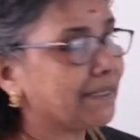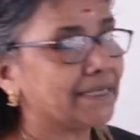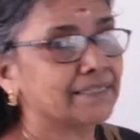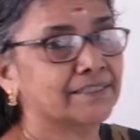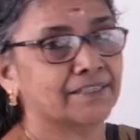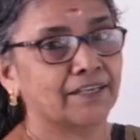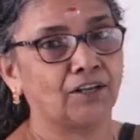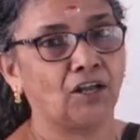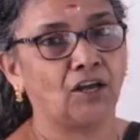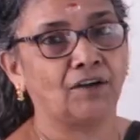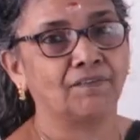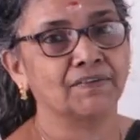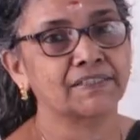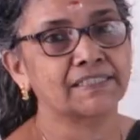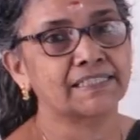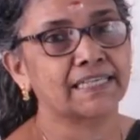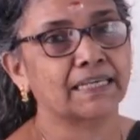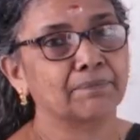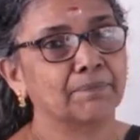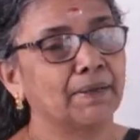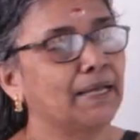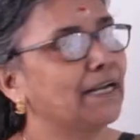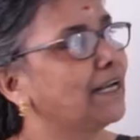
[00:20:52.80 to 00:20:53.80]
is a lower
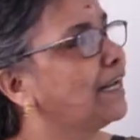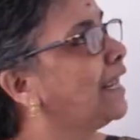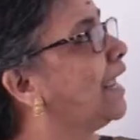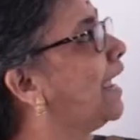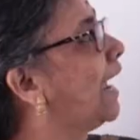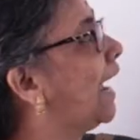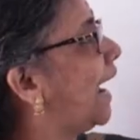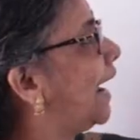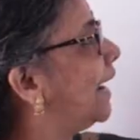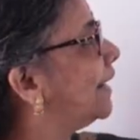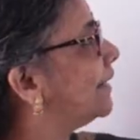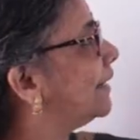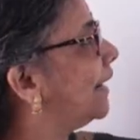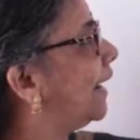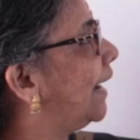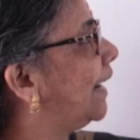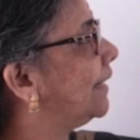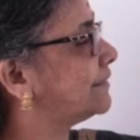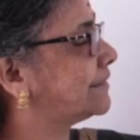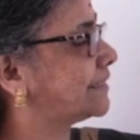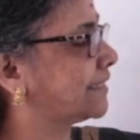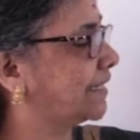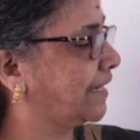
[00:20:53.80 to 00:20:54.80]
segment, and
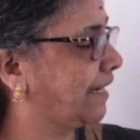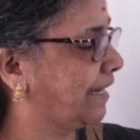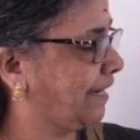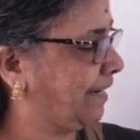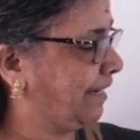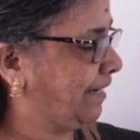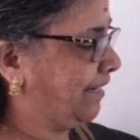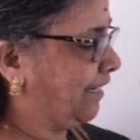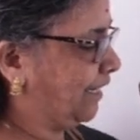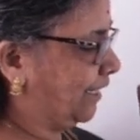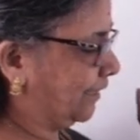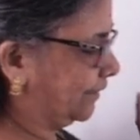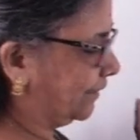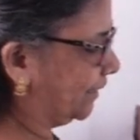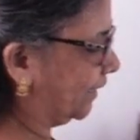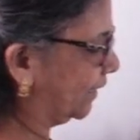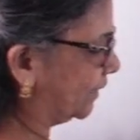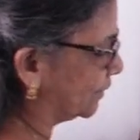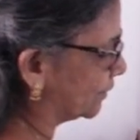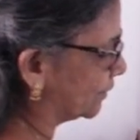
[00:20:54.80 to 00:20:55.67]
at A there is